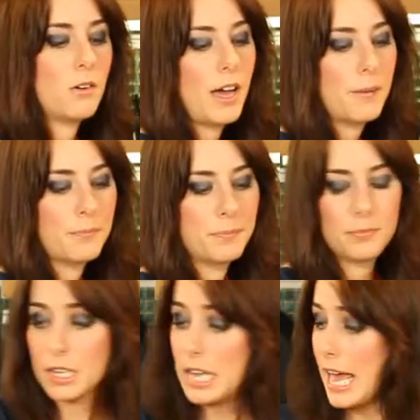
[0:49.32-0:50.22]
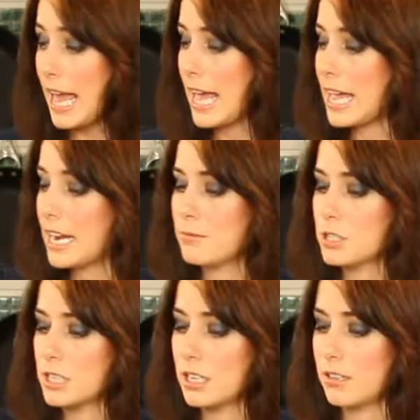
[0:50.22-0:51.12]
Okay. And I'm
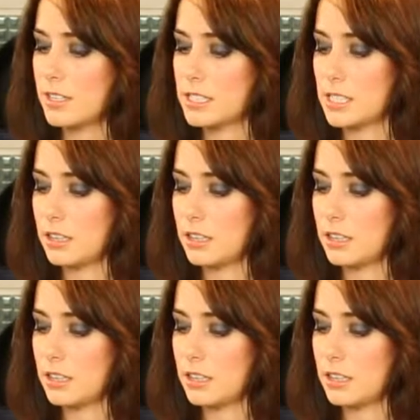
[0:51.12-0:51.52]
just going to give this